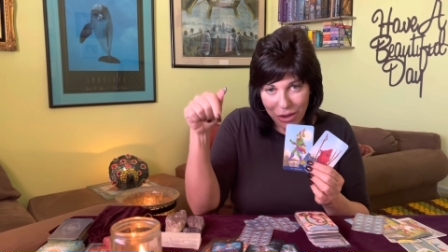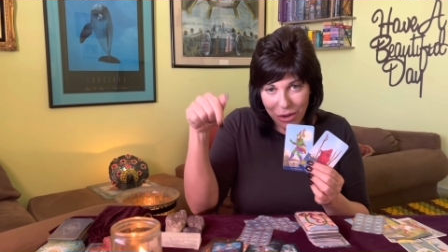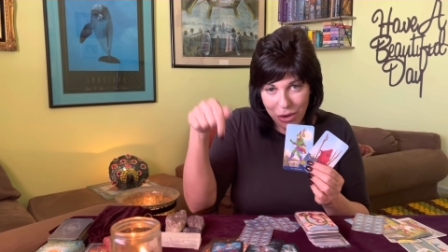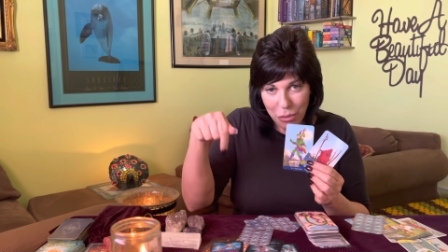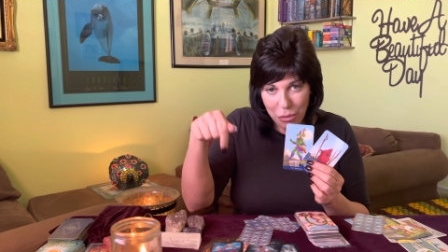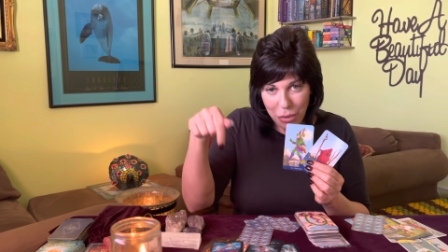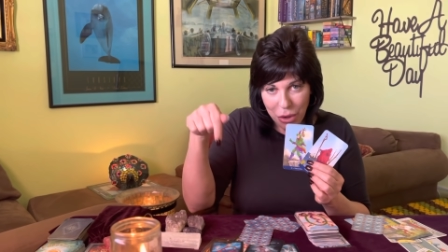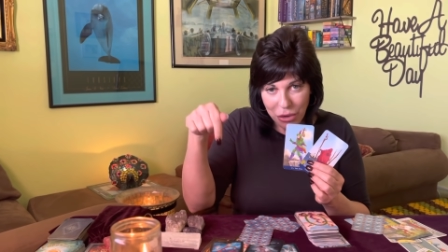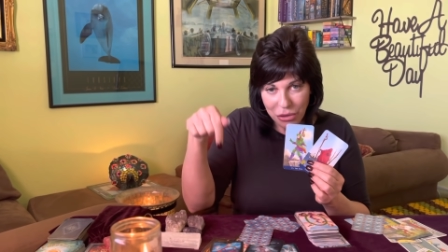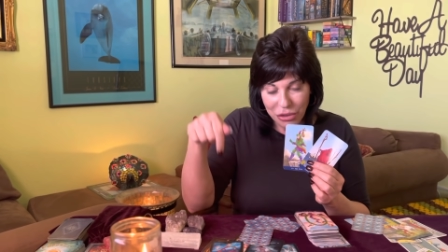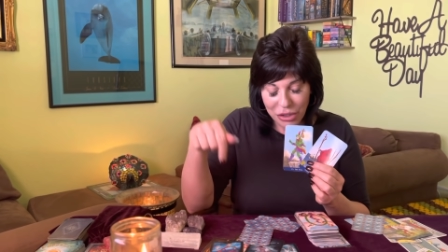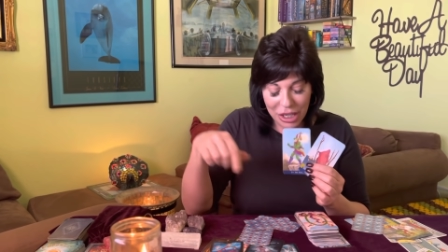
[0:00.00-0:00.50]

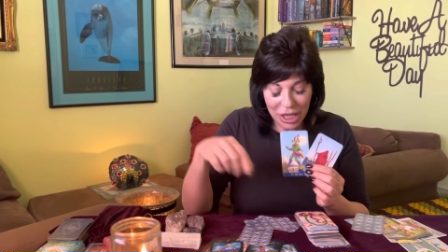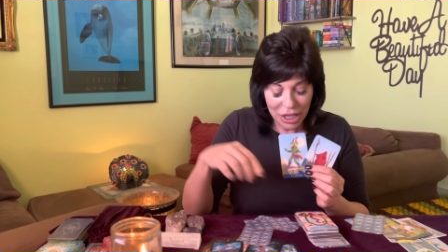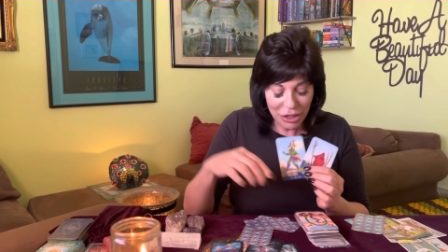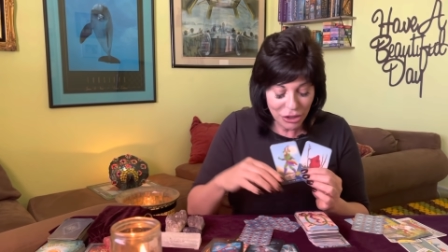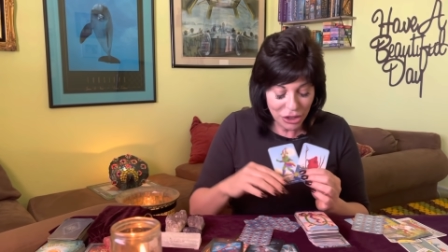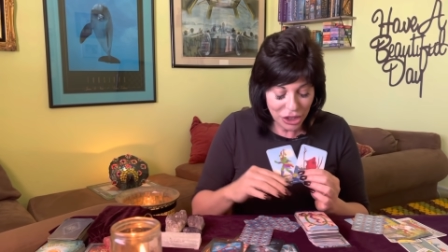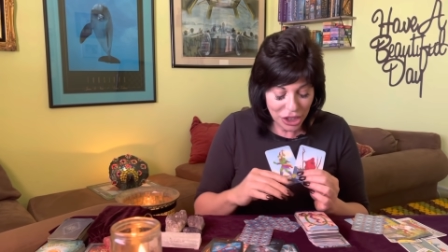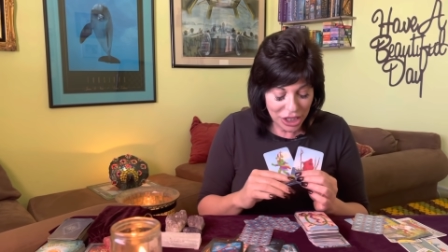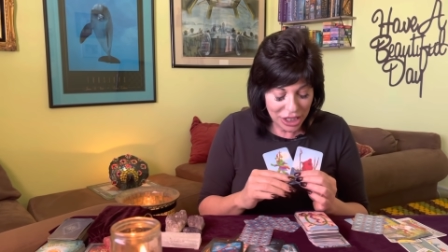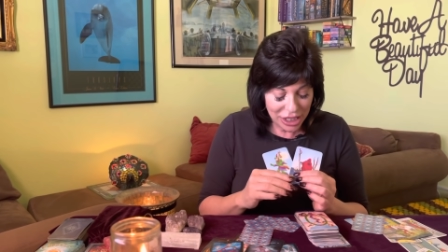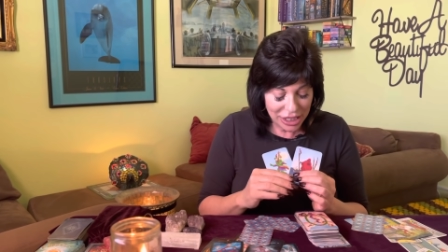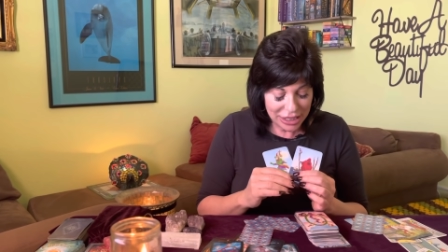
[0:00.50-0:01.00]
Opposing
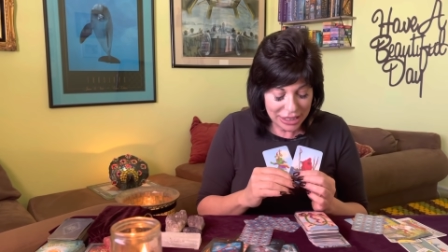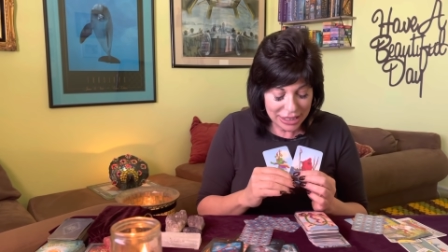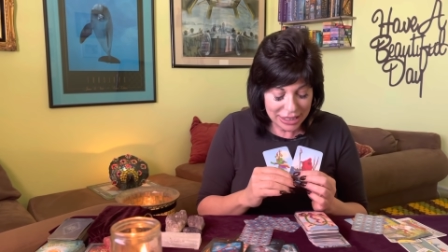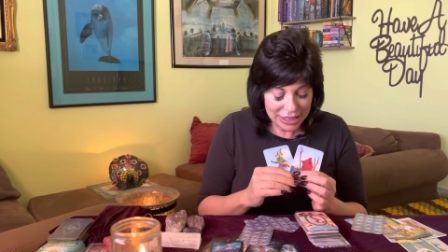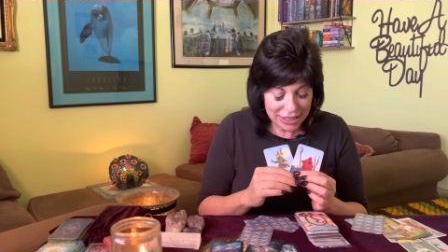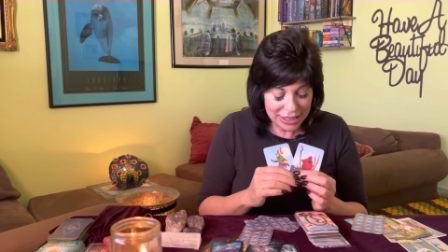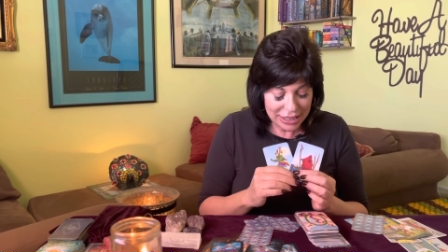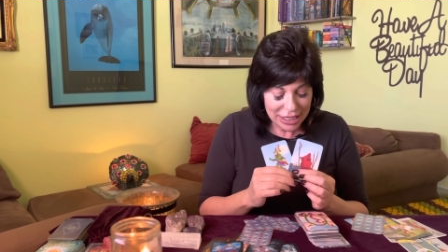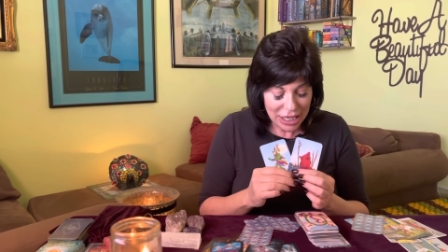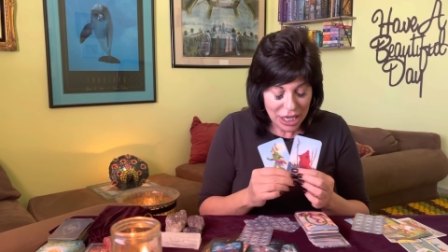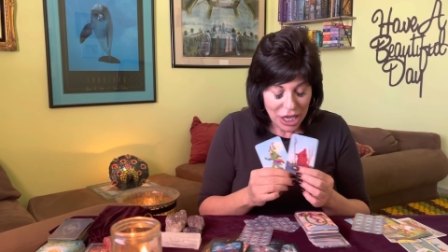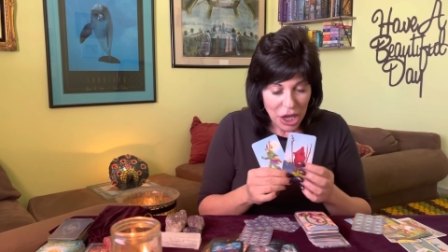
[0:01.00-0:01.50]

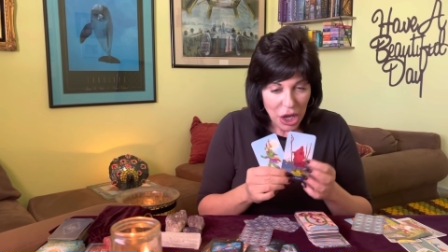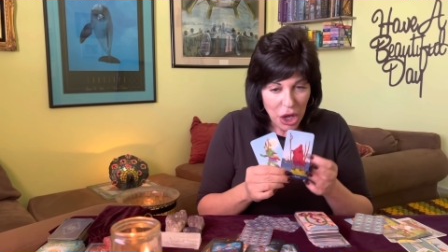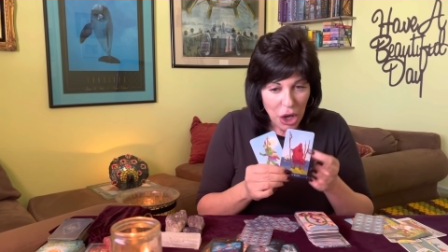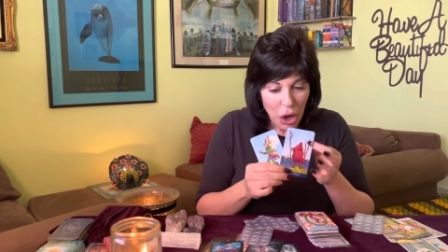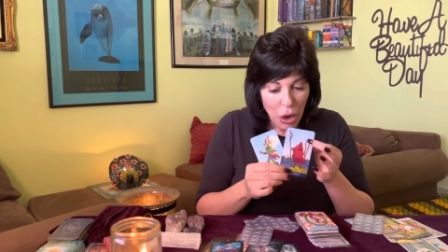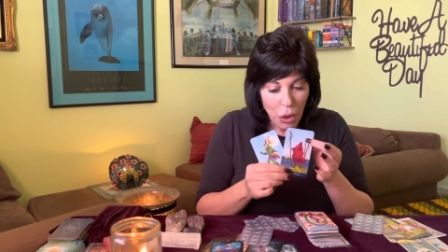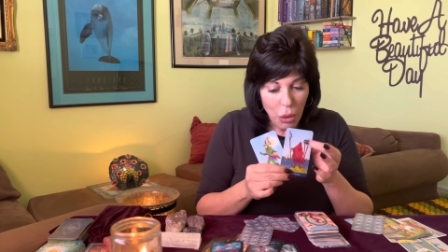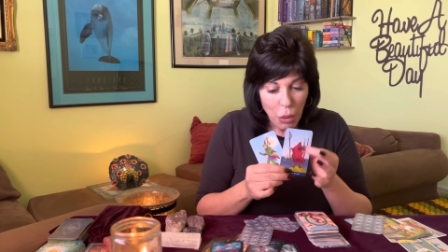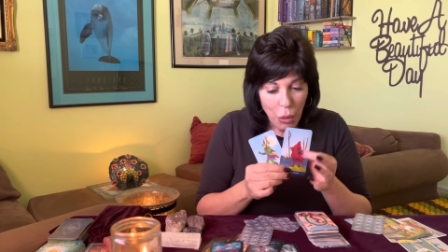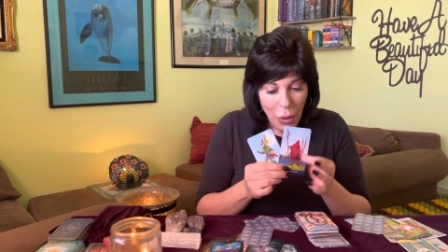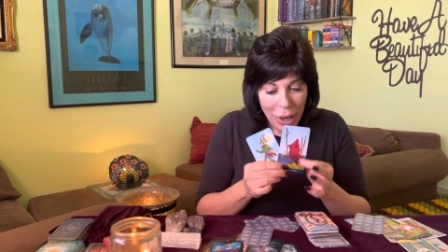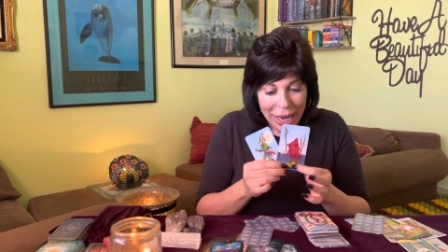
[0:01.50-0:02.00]
energies,
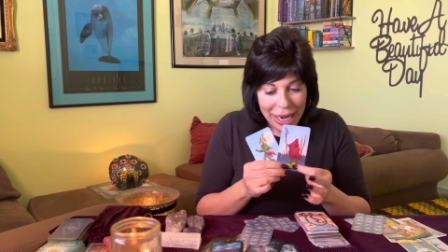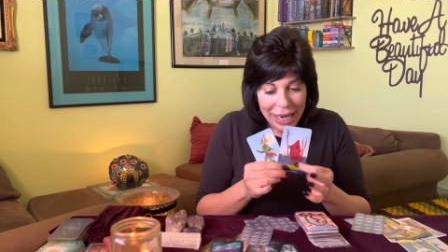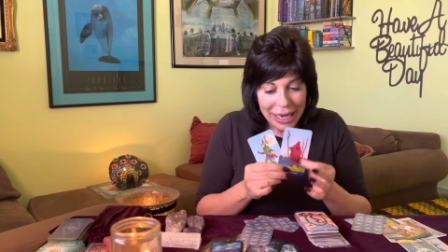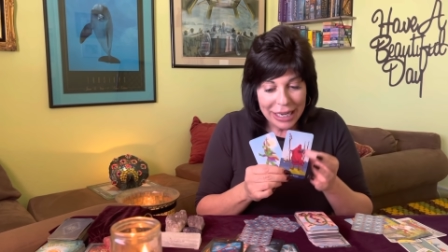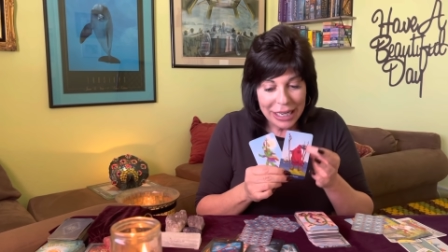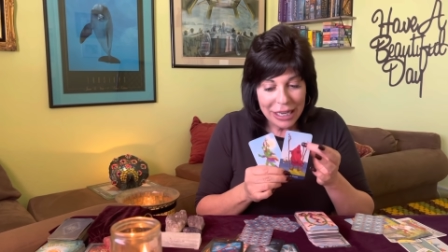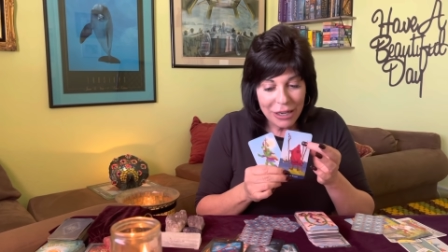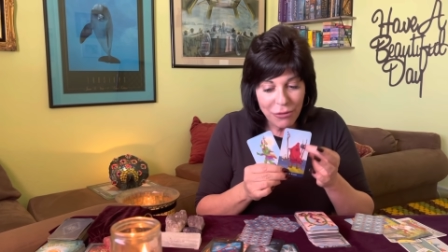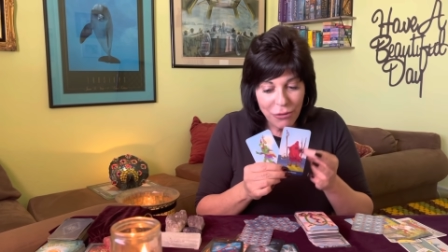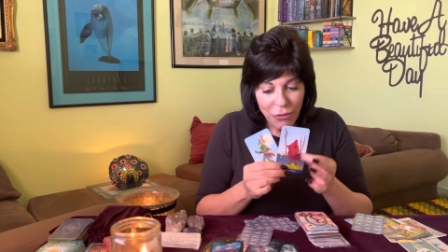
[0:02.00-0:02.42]
waiting